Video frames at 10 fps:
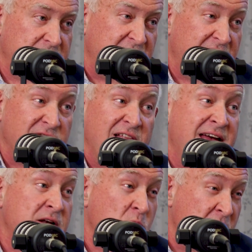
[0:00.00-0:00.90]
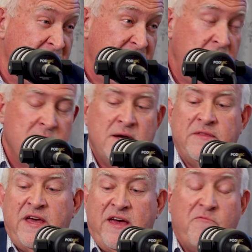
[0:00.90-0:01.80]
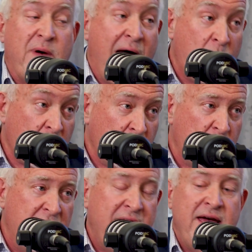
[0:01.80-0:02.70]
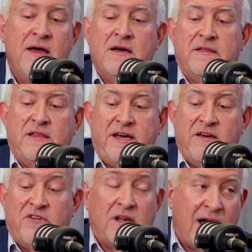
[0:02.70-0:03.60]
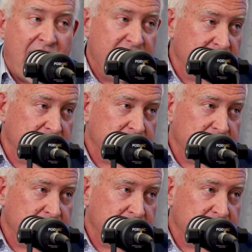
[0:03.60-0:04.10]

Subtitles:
They give land away. They give power away. They give a lot.